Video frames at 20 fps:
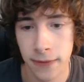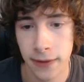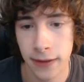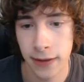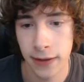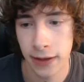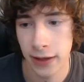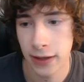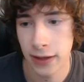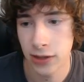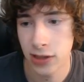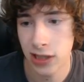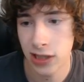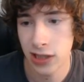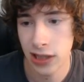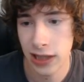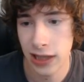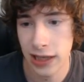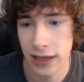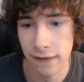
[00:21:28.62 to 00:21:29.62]
Can I just
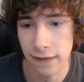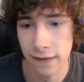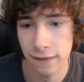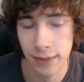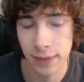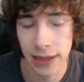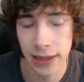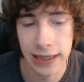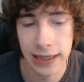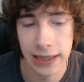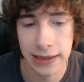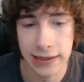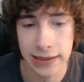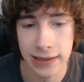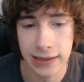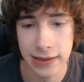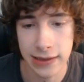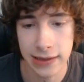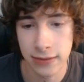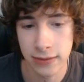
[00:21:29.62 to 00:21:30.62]
leave,
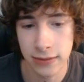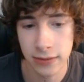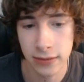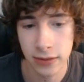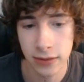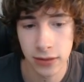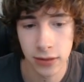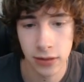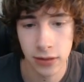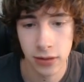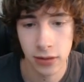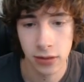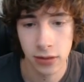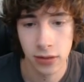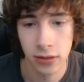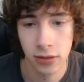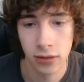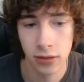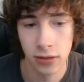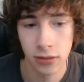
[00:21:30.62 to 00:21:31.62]
please?
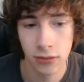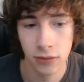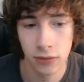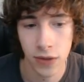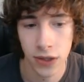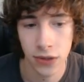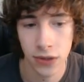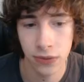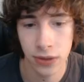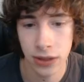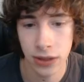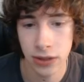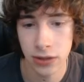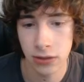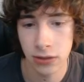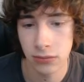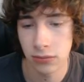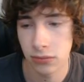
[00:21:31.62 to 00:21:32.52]
Why do I need to...